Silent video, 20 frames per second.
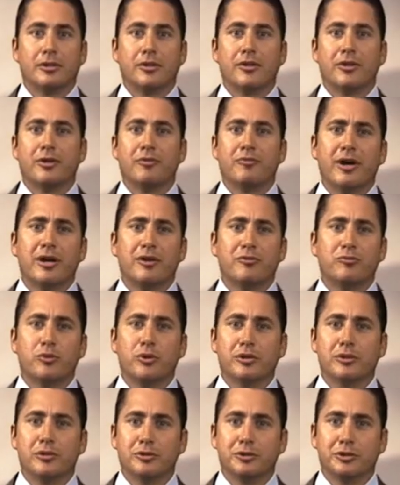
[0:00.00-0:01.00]
The Nevada
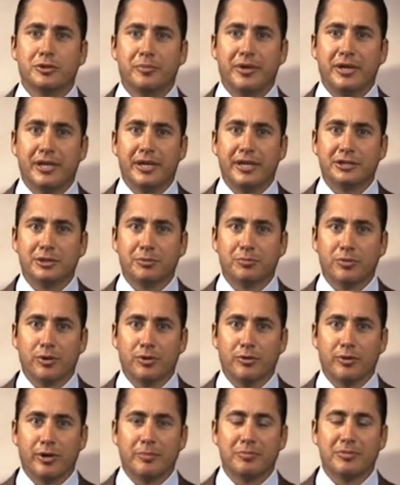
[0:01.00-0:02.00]
Foreclosure Mediation
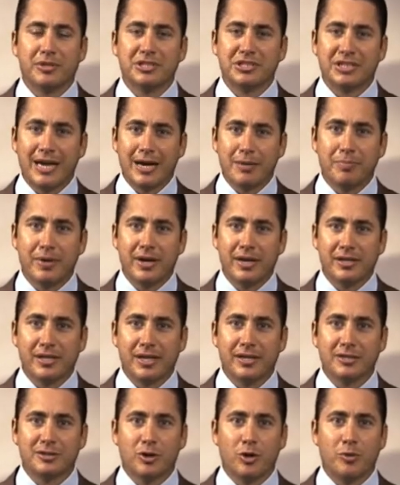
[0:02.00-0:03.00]
Program does not
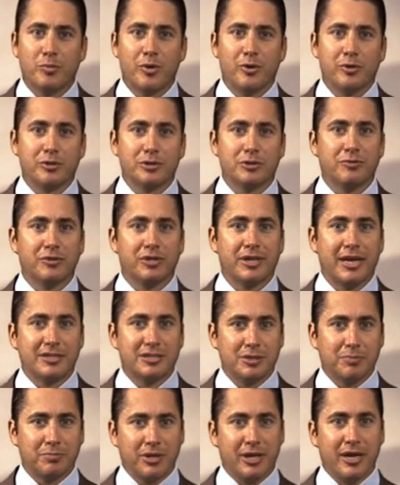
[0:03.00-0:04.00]
penalize homeowners for not
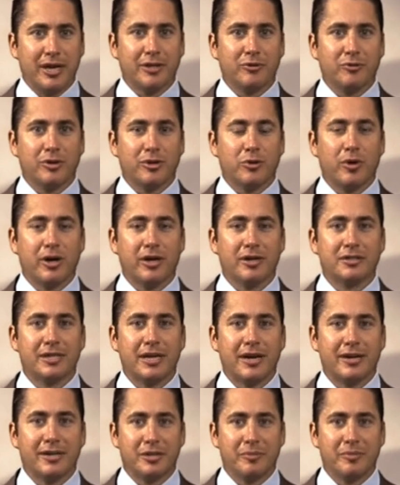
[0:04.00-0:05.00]
supplying the required
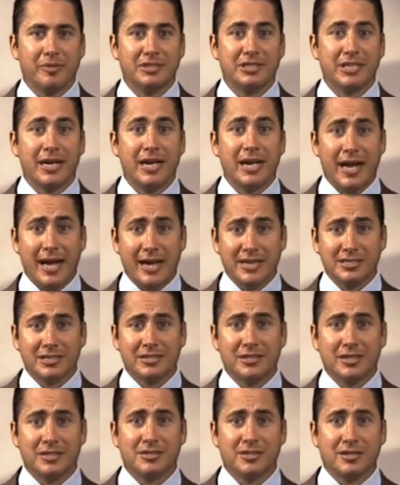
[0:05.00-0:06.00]
documents, as
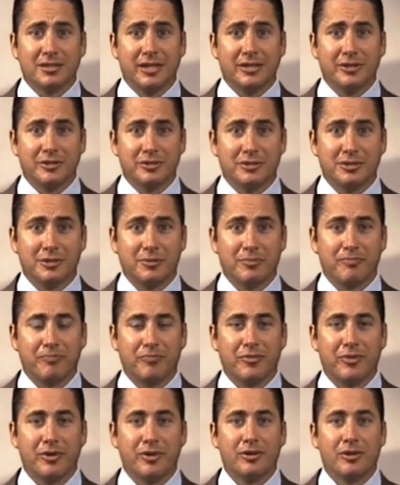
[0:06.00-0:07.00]
it does the lenders.
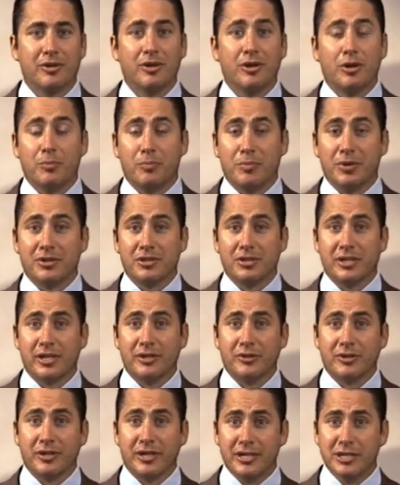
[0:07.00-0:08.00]
But the
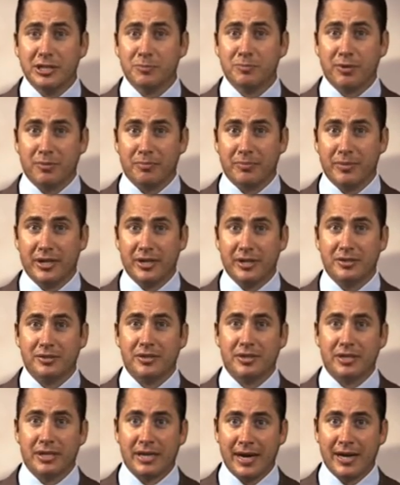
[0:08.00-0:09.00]
lender is permitted
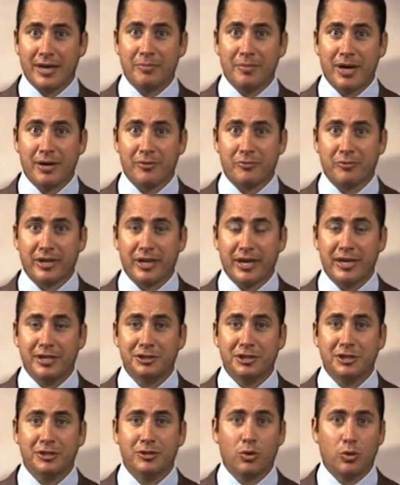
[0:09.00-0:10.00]
to deny a
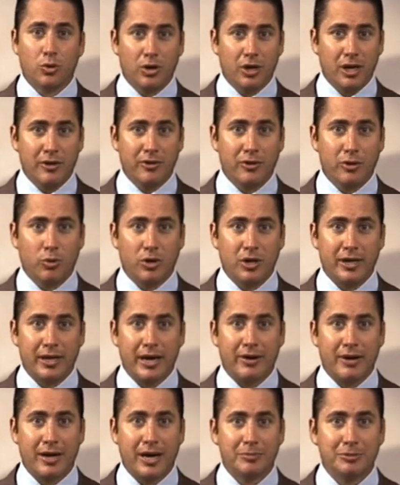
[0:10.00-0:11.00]
modification or other
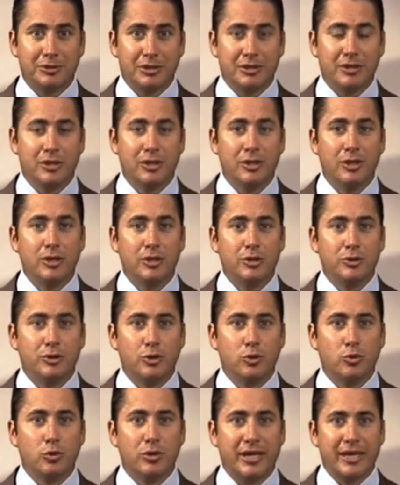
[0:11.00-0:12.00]
workout option
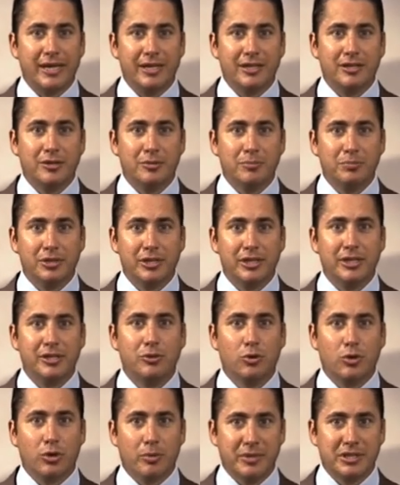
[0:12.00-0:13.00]
due to an incomplete
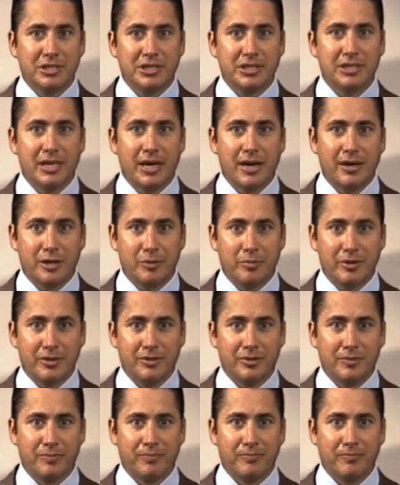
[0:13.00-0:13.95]
or missing document.